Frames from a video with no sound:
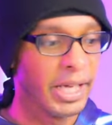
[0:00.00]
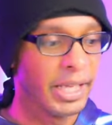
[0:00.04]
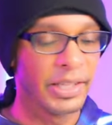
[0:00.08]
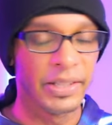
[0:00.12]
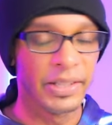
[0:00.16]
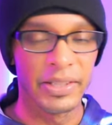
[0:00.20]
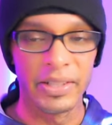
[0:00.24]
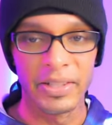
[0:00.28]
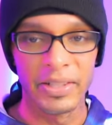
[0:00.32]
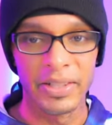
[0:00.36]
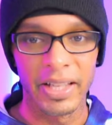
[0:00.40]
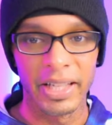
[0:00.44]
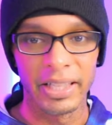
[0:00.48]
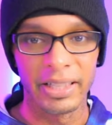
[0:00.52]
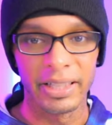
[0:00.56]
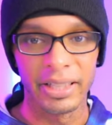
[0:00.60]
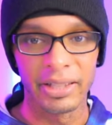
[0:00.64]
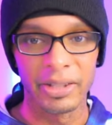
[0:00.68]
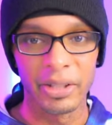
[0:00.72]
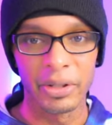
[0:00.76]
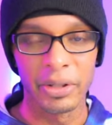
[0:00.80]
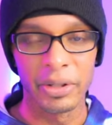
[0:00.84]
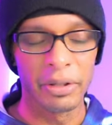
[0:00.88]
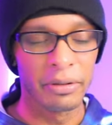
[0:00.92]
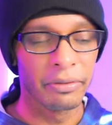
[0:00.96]
This is like the
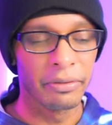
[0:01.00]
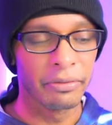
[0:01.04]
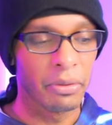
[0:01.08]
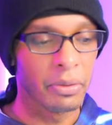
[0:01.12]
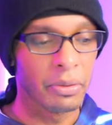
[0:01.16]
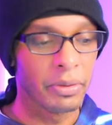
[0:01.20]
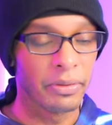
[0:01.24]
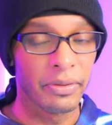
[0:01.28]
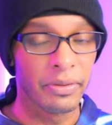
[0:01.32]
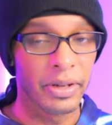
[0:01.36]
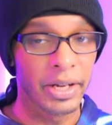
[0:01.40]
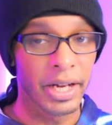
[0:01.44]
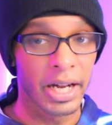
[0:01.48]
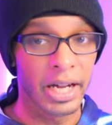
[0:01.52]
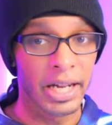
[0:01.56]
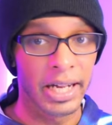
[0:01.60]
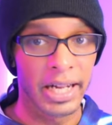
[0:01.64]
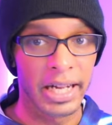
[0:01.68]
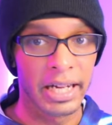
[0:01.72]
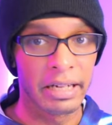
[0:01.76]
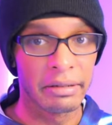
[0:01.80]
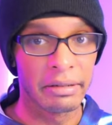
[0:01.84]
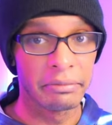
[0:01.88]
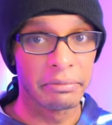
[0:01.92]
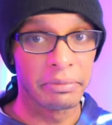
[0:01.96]
third or fourth thing I
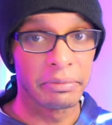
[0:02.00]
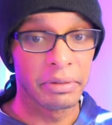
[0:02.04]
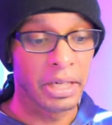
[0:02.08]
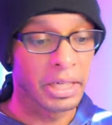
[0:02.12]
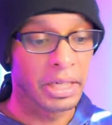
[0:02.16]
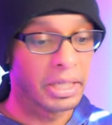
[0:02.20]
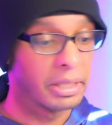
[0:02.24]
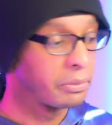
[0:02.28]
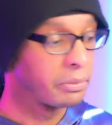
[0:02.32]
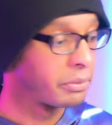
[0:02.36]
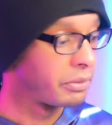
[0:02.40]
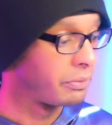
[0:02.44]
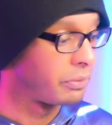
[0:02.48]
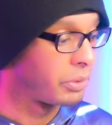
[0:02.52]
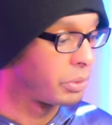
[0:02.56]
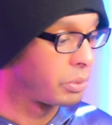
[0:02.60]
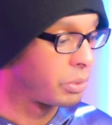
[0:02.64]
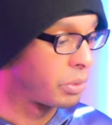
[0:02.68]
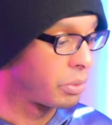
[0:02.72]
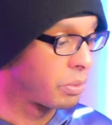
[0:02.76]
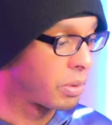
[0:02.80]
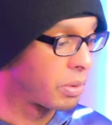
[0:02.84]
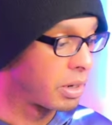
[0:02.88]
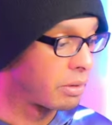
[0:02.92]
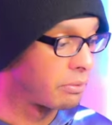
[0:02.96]
have uh
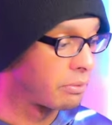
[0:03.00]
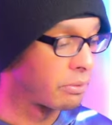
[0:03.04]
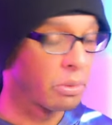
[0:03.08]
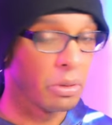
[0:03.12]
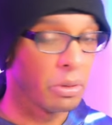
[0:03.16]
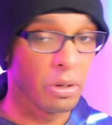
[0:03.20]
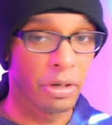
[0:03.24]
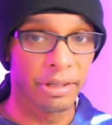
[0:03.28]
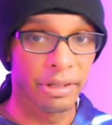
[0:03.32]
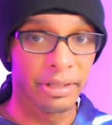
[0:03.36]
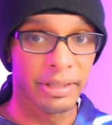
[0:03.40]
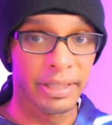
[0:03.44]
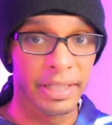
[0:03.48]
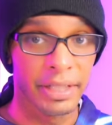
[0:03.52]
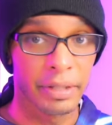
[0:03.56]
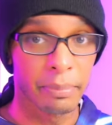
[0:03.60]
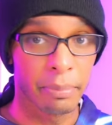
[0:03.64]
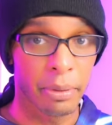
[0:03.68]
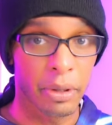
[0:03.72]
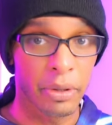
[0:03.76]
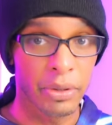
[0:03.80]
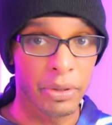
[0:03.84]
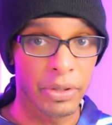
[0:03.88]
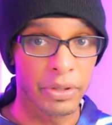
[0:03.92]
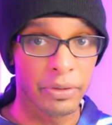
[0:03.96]
reviewed or wherever, or at least
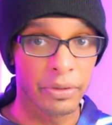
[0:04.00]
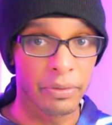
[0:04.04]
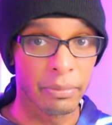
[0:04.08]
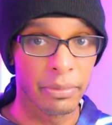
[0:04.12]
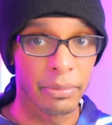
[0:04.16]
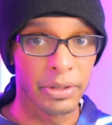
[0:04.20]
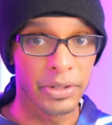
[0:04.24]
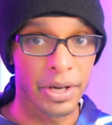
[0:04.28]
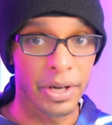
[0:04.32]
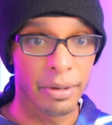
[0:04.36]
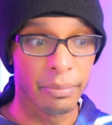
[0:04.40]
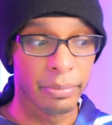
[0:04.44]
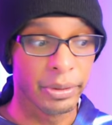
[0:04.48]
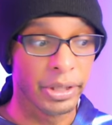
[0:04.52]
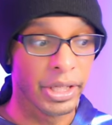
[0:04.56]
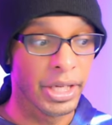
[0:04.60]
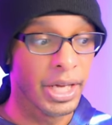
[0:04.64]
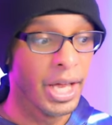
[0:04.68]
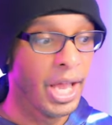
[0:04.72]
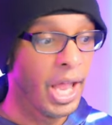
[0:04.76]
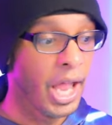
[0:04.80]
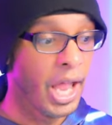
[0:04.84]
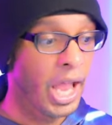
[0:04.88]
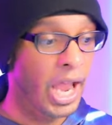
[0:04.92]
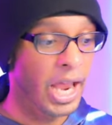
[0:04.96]
purchased from this company,
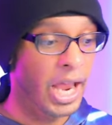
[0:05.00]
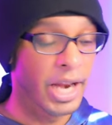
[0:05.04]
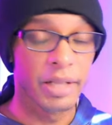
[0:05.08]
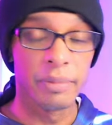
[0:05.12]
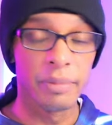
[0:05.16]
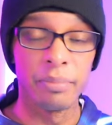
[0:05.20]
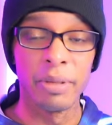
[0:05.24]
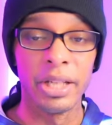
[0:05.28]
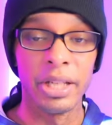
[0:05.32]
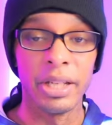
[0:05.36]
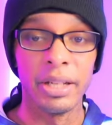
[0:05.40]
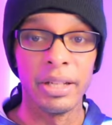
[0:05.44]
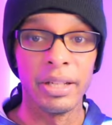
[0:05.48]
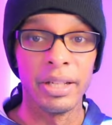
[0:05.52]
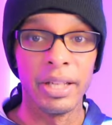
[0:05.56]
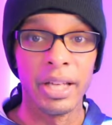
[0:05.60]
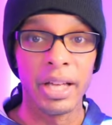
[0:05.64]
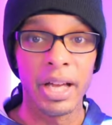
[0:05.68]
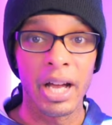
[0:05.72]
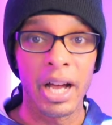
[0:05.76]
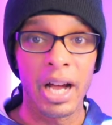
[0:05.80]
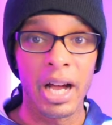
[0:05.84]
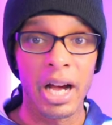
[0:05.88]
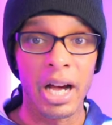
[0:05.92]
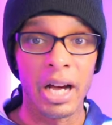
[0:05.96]
and it's been
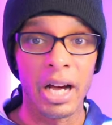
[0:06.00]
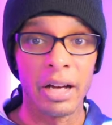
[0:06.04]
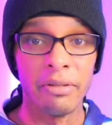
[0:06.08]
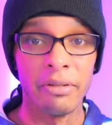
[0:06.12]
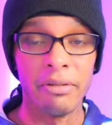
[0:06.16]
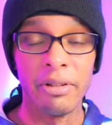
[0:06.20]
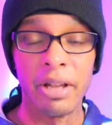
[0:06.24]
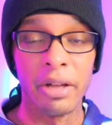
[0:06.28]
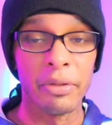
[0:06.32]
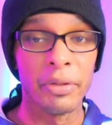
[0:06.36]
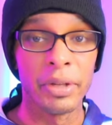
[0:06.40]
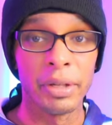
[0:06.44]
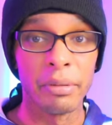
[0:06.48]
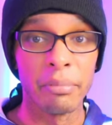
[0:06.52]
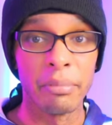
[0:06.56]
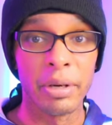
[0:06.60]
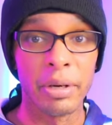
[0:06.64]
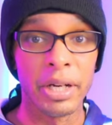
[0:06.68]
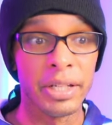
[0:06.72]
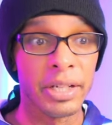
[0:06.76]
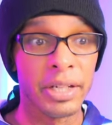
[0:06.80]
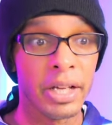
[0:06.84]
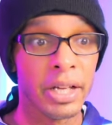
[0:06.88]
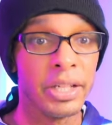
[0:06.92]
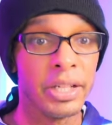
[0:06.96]
Uh, nothing
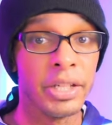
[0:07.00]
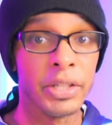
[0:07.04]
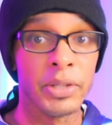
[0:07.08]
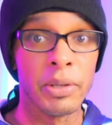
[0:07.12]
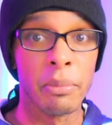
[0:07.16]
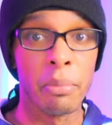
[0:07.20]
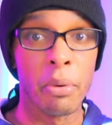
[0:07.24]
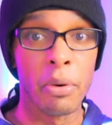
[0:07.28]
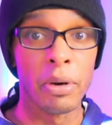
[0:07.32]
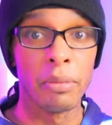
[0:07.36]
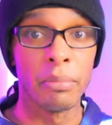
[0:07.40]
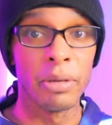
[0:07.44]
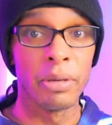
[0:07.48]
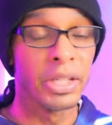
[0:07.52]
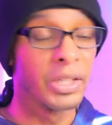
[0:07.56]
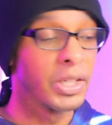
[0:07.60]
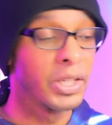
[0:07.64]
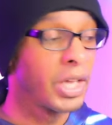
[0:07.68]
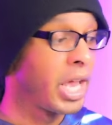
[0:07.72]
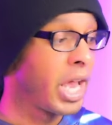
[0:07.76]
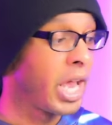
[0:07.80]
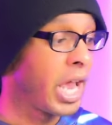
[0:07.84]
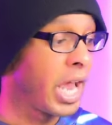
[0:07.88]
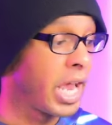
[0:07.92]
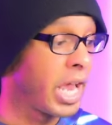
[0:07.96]
but a disappointment
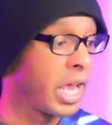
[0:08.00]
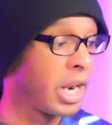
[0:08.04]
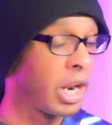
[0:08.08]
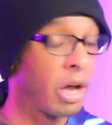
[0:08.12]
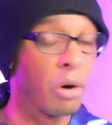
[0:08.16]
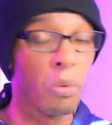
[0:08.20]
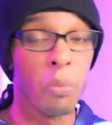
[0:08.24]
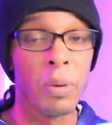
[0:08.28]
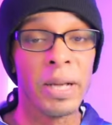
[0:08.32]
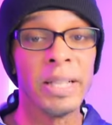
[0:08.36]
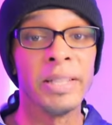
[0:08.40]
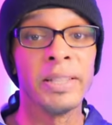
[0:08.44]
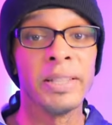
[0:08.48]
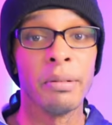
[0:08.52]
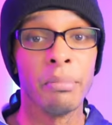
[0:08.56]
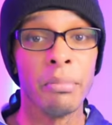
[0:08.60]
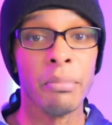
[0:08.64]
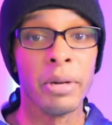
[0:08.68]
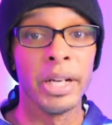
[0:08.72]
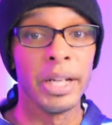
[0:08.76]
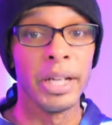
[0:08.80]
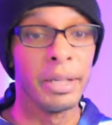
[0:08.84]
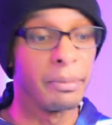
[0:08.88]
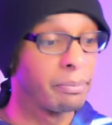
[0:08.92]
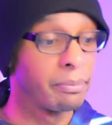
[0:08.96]
and a waste of
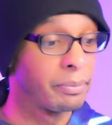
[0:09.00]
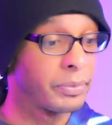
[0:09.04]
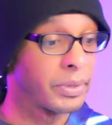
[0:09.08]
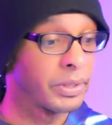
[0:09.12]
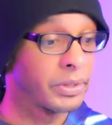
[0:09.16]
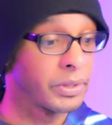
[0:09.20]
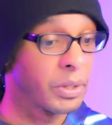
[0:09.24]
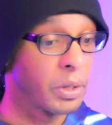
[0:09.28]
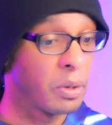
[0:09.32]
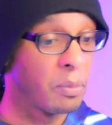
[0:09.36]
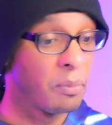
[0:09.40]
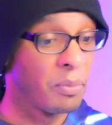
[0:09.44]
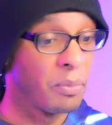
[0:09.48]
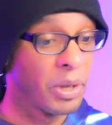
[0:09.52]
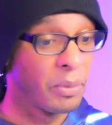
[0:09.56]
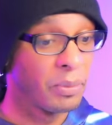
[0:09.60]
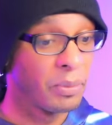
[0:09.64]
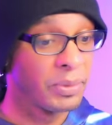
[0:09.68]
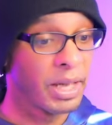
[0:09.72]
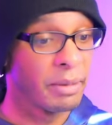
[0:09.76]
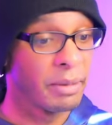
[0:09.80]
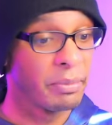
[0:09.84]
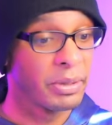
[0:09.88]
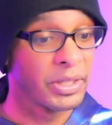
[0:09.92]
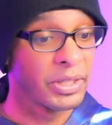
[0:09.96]
money. So
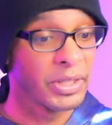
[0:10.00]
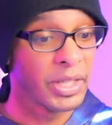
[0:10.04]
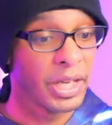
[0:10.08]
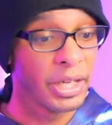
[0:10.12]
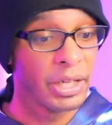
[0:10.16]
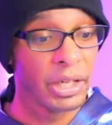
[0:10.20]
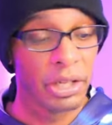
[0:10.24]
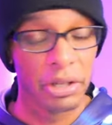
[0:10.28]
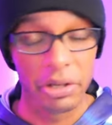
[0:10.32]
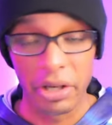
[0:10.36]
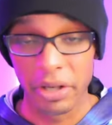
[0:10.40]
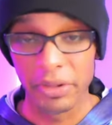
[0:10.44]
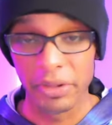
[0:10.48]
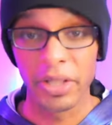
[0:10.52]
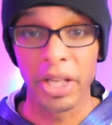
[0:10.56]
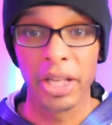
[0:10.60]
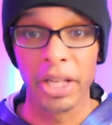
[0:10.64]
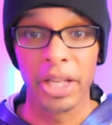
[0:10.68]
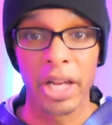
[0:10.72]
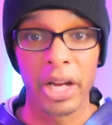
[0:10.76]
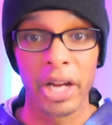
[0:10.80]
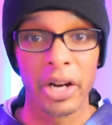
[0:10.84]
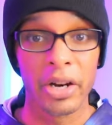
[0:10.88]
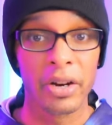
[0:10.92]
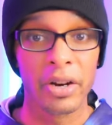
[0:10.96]
with that being said, y'all take
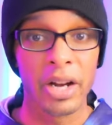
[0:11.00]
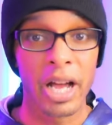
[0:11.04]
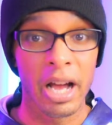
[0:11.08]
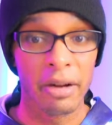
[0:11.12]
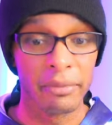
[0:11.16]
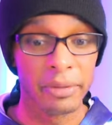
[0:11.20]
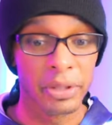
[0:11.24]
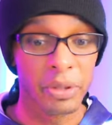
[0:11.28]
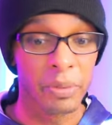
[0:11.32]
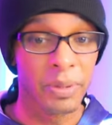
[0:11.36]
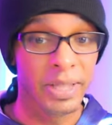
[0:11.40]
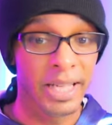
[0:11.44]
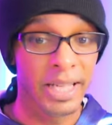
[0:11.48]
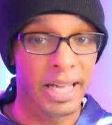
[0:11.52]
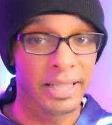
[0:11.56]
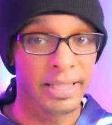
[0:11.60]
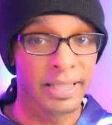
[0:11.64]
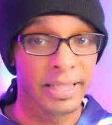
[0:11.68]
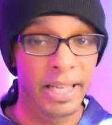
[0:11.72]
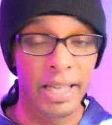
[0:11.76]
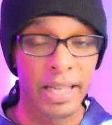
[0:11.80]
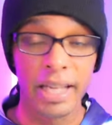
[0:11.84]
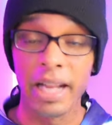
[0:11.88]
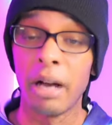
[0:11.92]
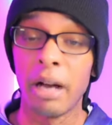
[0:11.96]
care. Have a
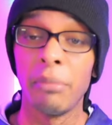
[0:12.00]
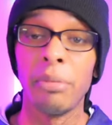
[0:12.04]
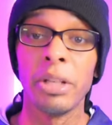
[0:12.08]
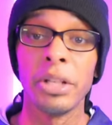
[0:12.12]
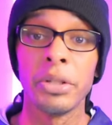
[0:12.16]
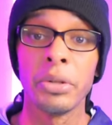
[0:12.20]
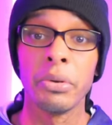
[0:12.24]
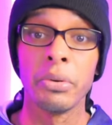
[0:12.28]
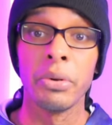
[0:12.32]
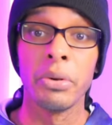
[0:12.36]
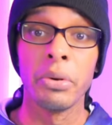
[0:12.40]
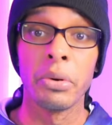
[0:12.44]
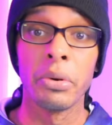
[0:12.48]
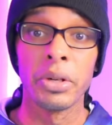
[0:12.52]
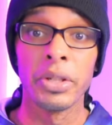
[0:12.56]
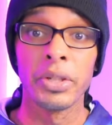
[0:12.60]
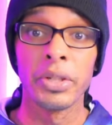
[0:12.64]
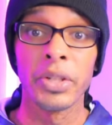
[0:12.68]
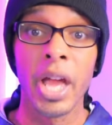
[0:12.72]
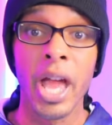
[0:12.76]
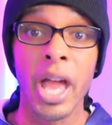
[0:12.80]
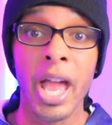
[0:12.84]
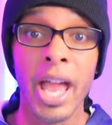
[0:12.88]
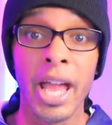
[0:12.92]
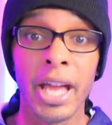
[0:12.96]
squid-tastic day. God bless you and
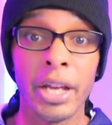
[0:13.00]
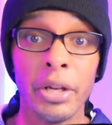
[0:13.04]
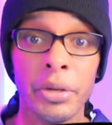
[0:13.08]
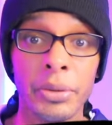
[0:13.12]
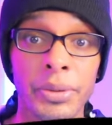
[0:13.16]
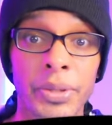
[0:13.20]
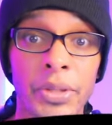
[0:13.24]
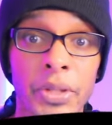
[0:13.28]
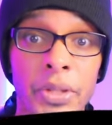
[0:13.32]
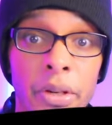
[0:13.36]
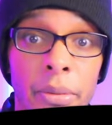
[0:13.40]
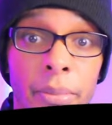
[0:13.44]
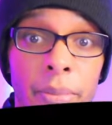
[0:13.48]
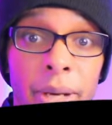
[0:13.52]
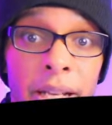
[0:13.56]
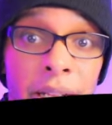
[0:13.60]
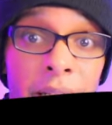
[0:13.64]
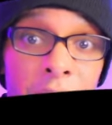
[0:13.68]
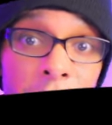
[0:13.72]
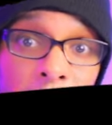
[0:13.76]
yours. And deuces, everybody.